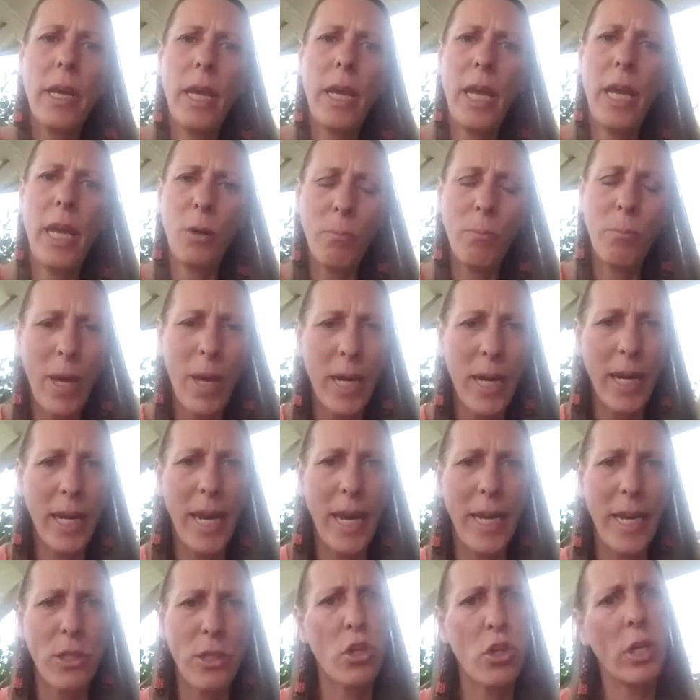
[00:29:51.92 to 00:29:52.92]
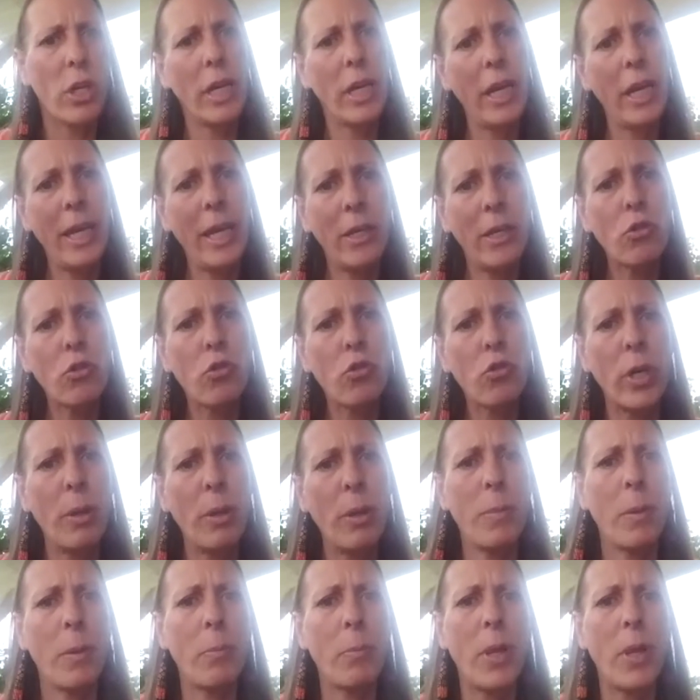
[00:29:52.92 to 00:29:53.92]
in medication, in
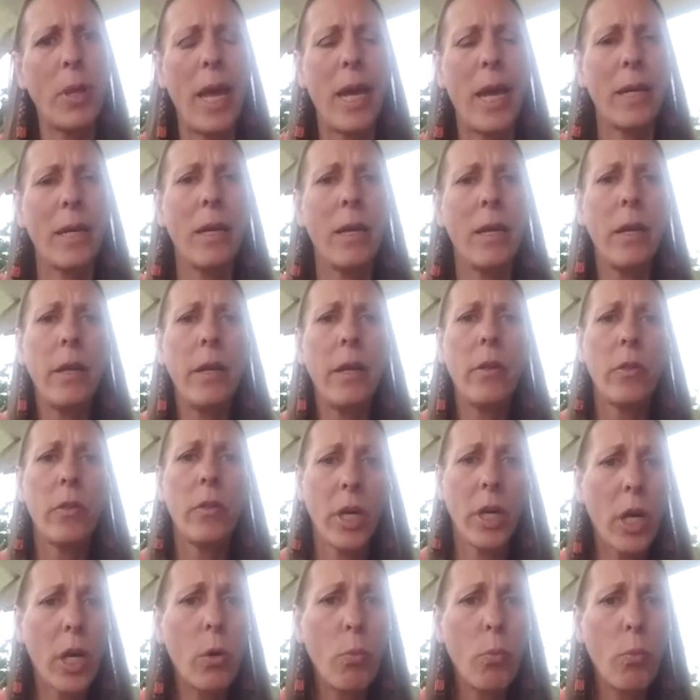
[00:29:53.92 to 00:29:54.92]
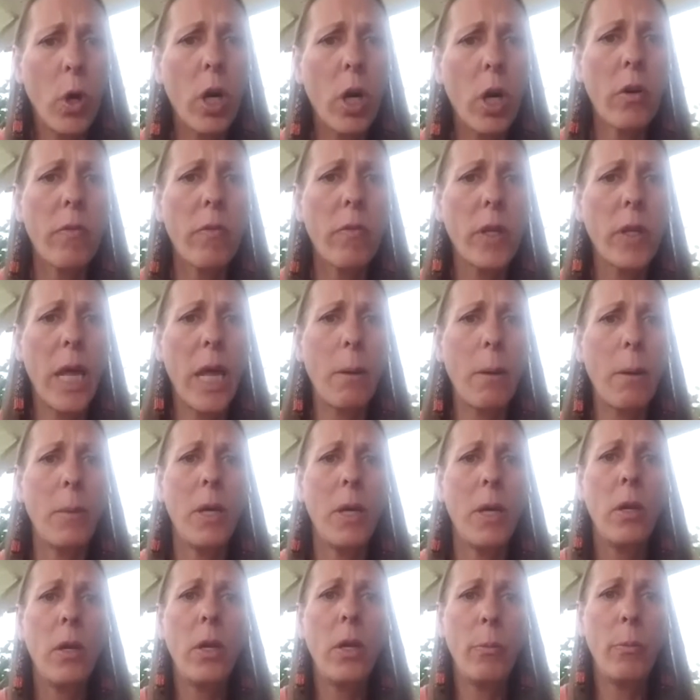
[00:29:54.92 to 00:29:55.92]
treatment plan that could work for them.
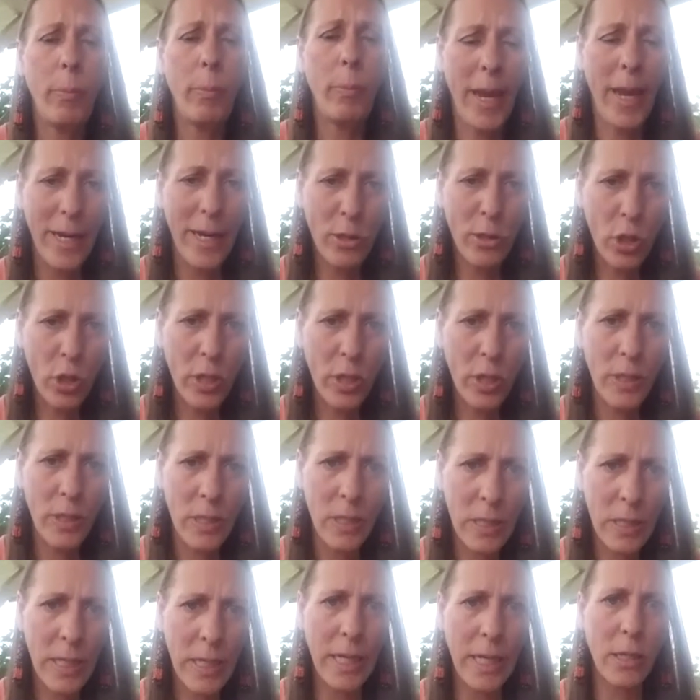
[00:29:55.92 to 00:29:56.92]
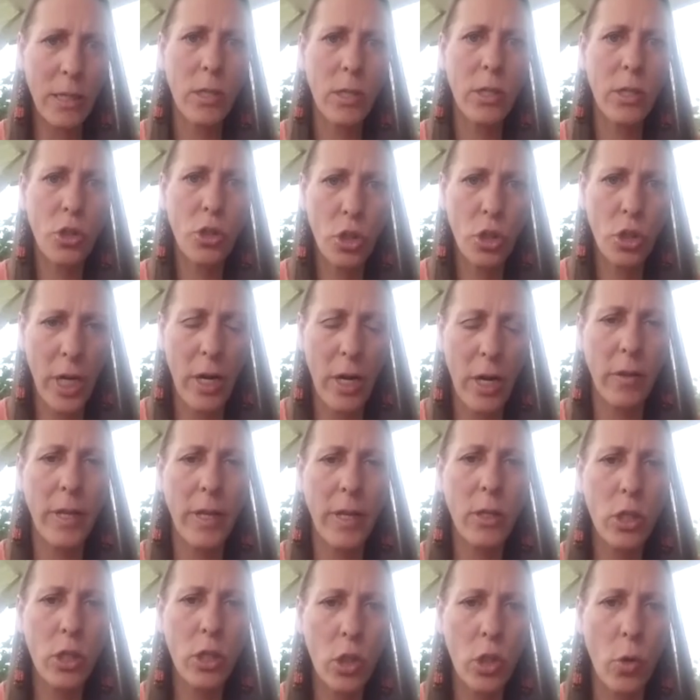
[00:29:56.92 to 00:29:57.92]
Patients need to share
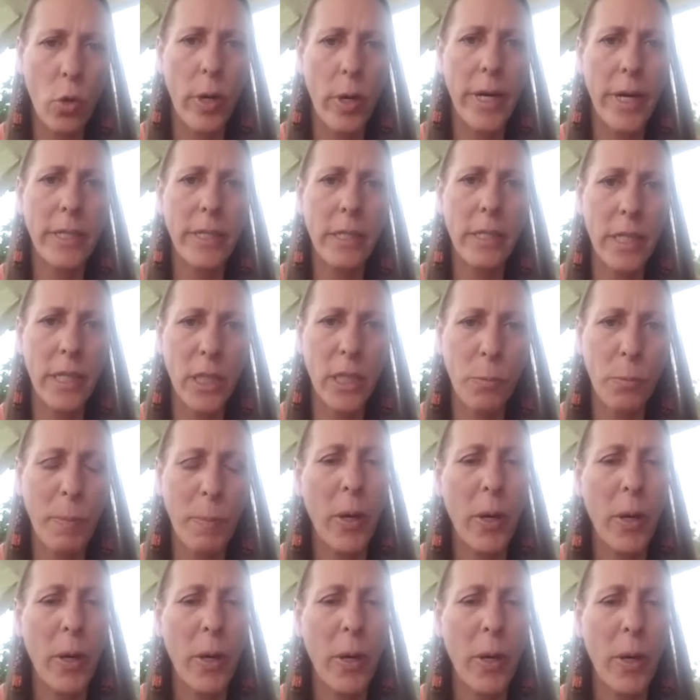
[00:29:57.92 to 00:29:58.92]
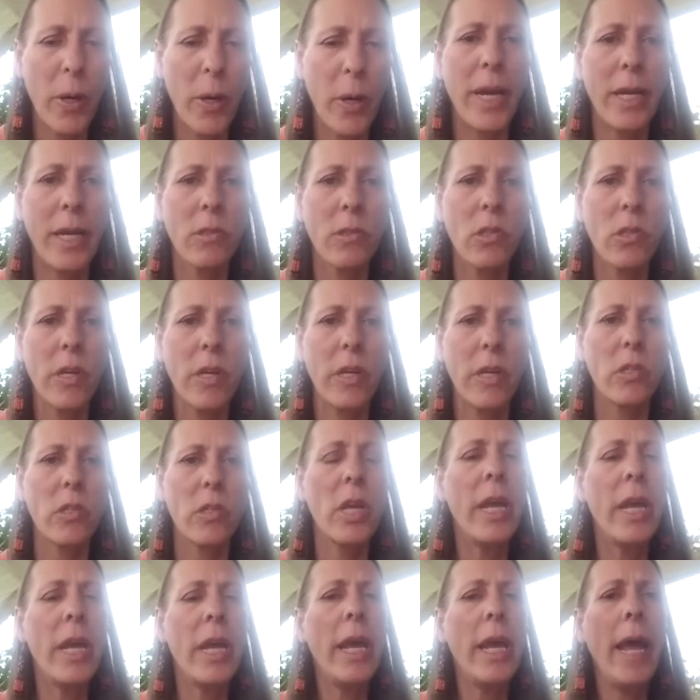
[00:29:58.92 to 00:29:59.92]
their stories, experiences,
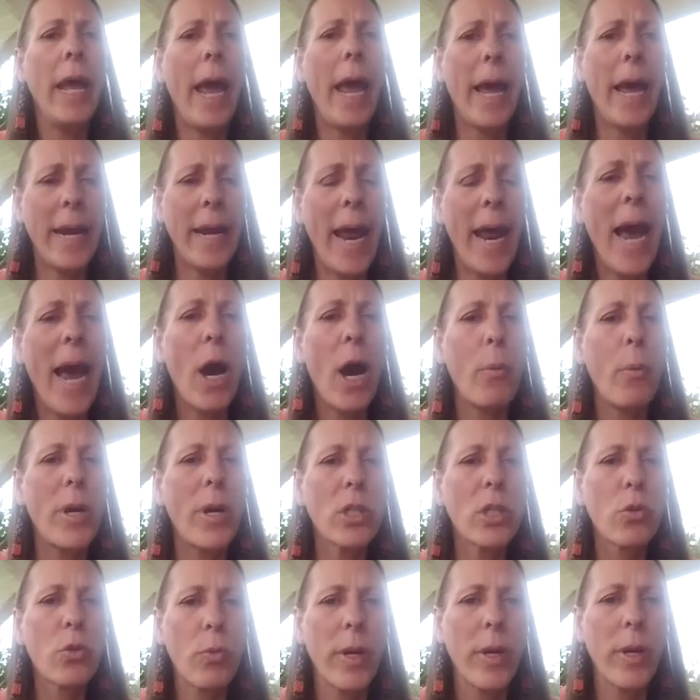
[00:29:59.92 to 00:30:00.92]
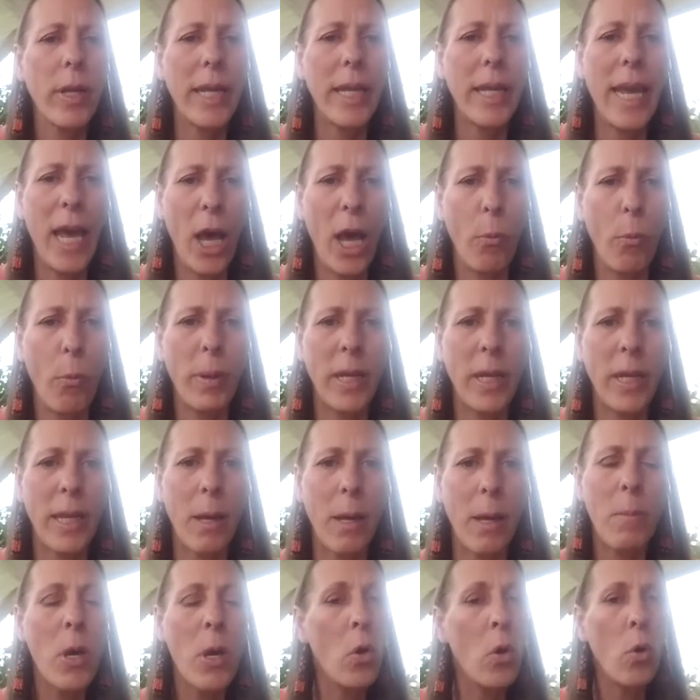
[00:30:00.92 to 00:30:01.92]
and how it's really helping them.
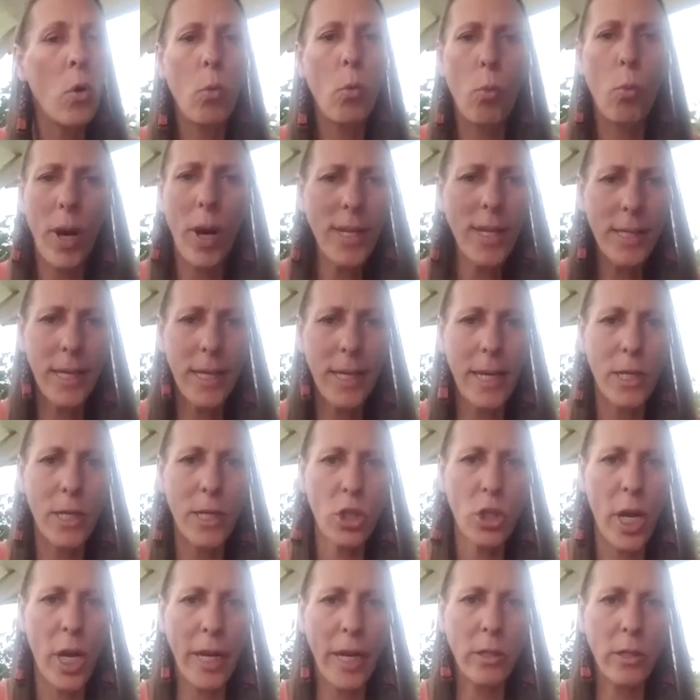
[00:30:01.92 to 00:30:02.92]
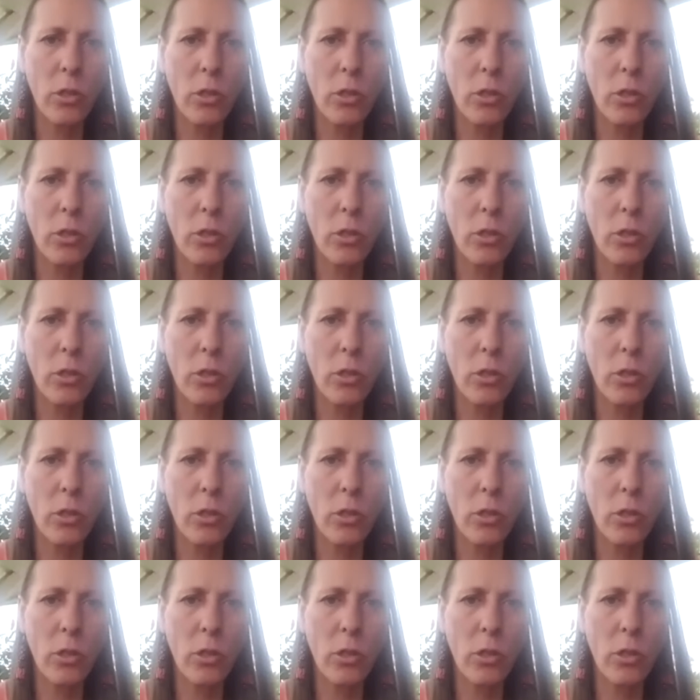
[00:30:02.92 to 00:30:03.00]
What did it change?